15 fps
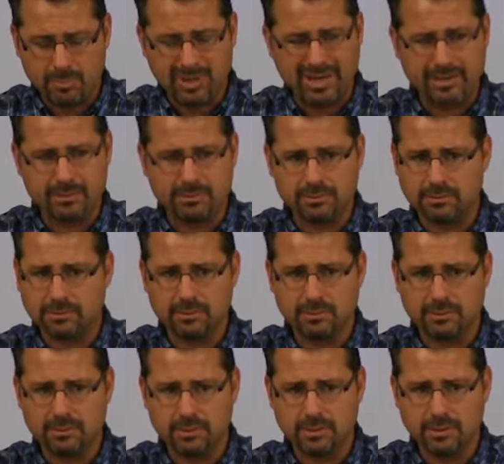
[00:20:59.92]
But
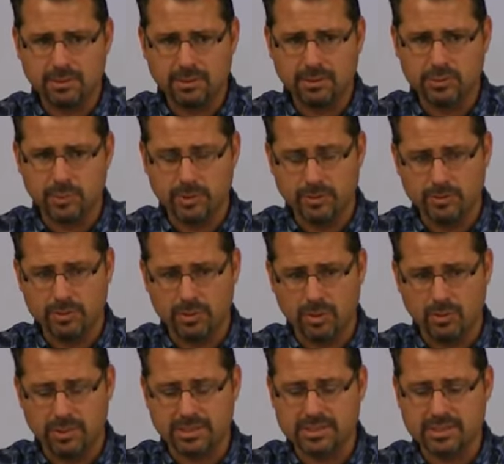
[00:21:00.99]
as we
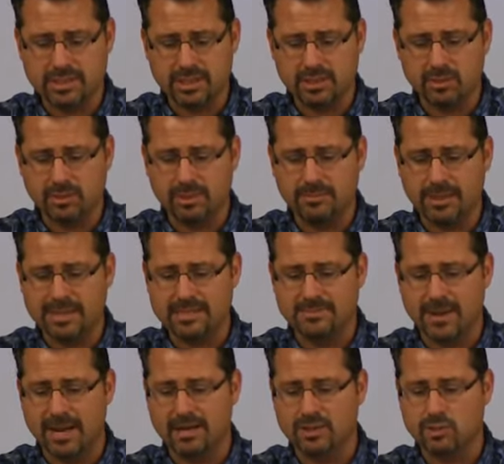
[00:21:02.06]
noticed, it only
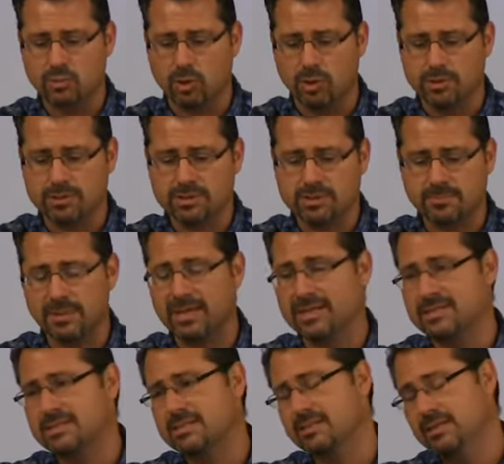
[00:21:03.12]
makes matters worse
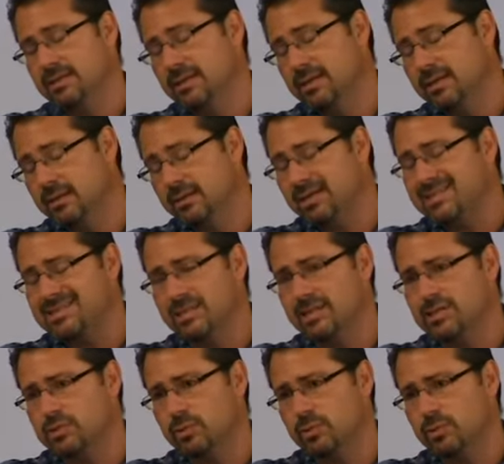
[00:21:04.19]
because, at least in